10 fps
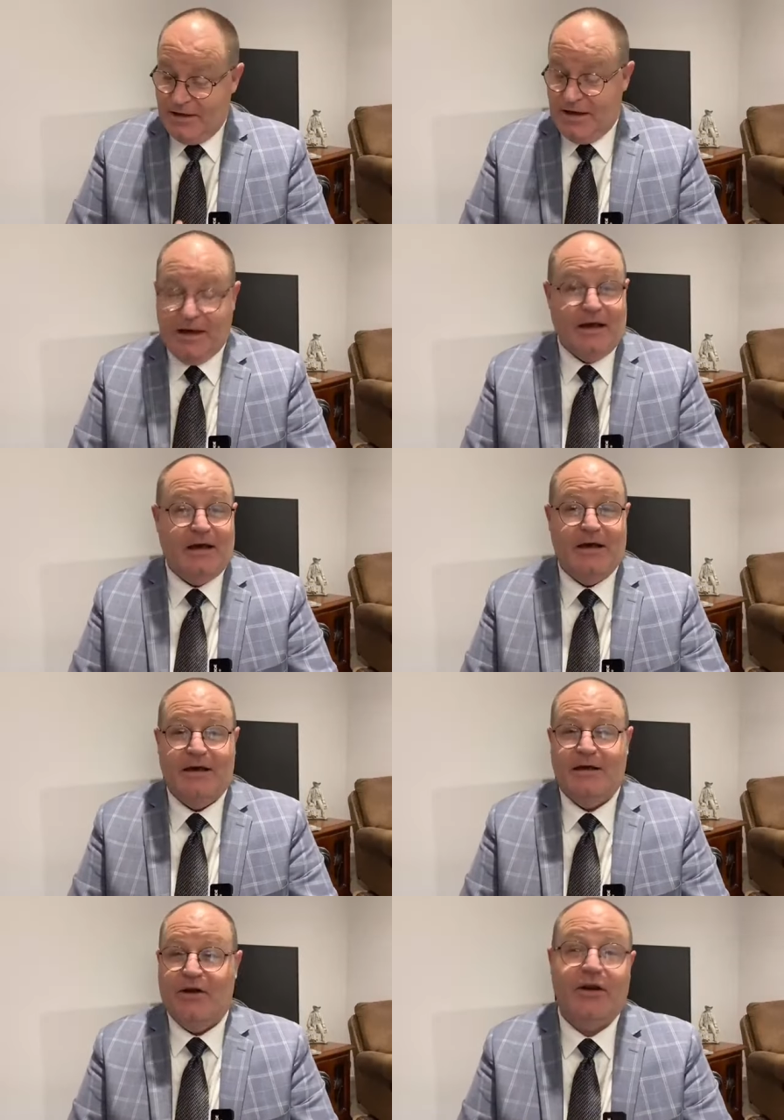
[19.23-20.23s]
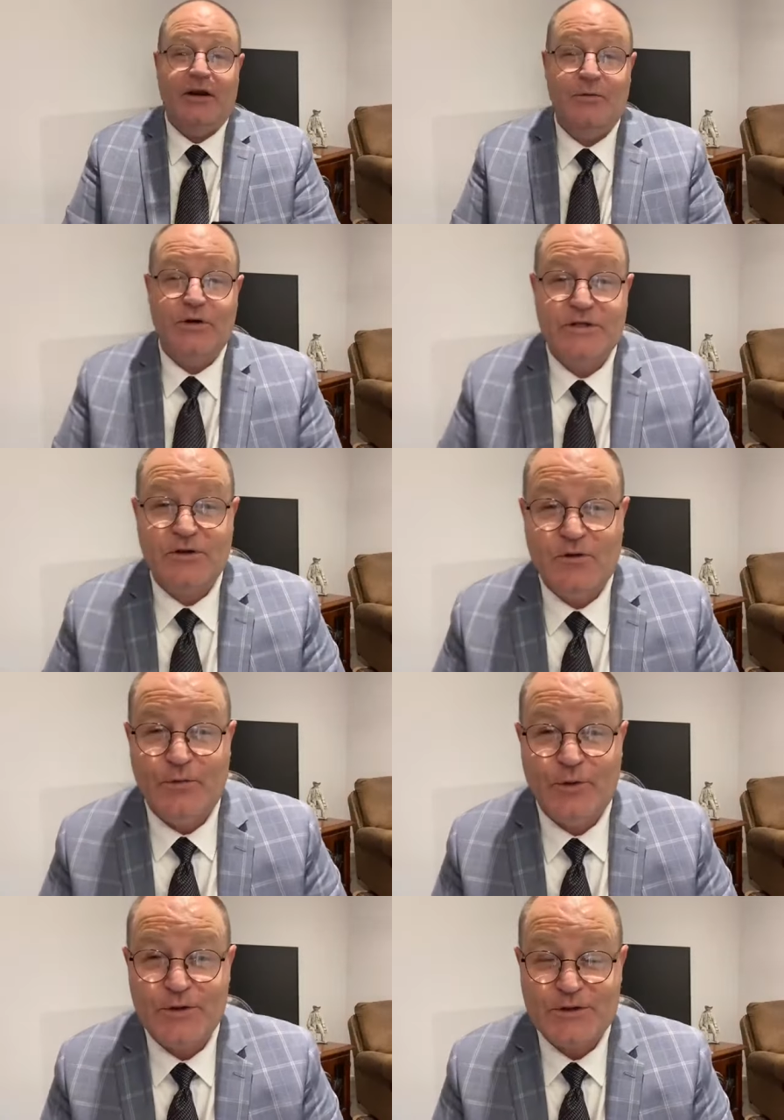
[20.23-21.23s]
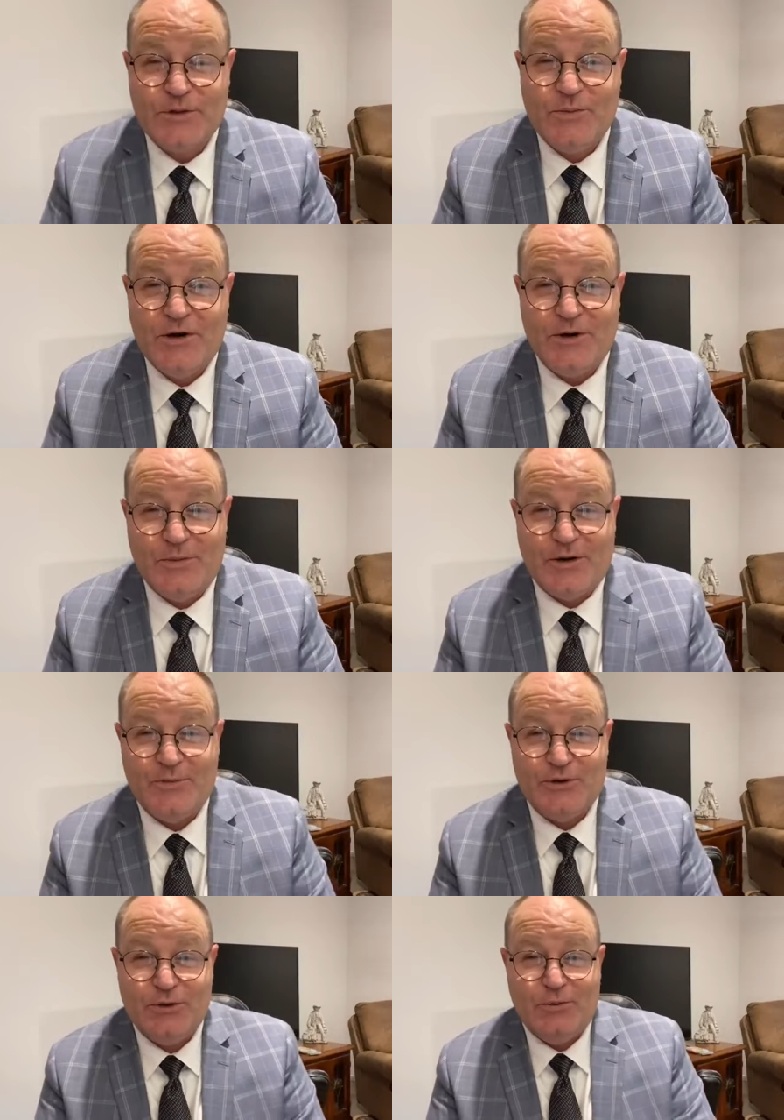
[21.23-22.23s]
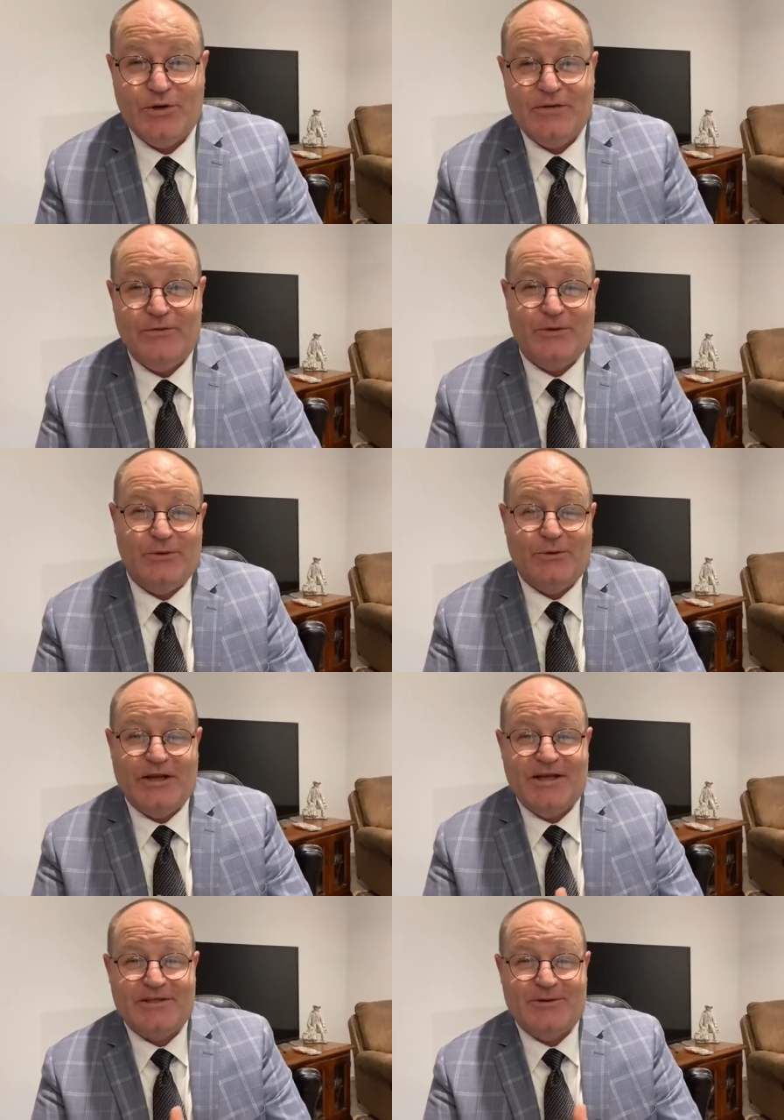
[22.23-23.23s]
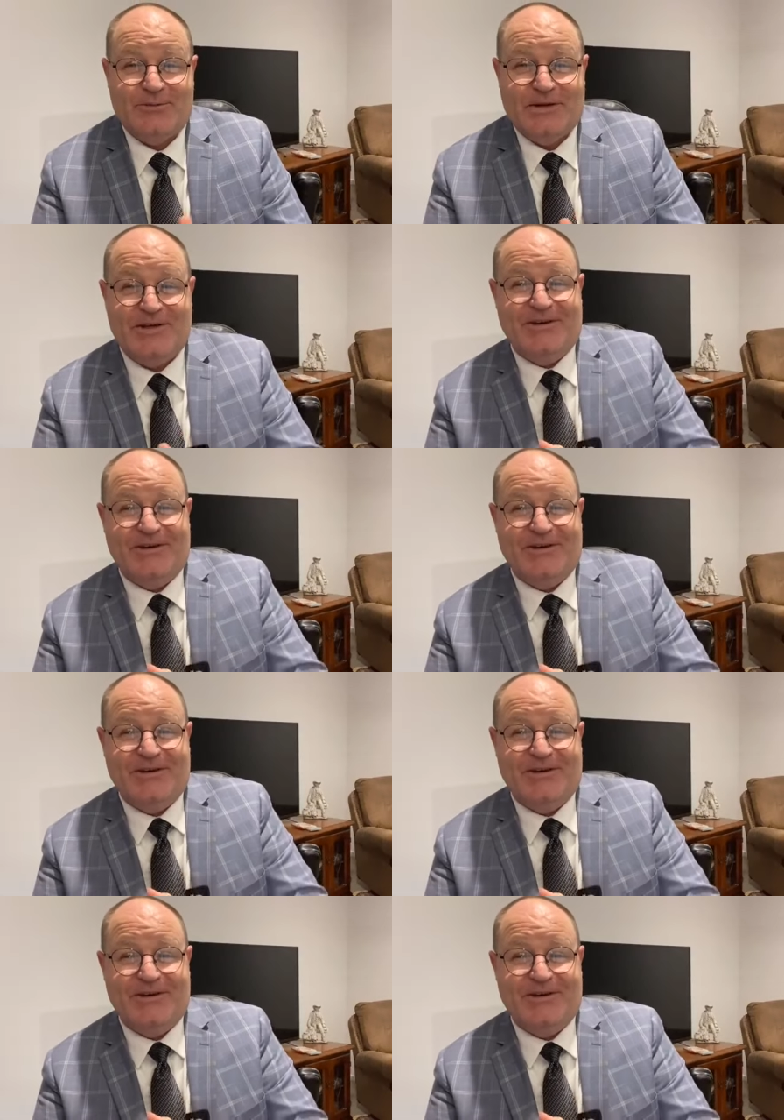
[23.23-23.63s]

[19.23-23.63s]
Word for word: Uh, I don't know what He's got for us tomorrow, but I'm sure whatever the Lord has, it'll be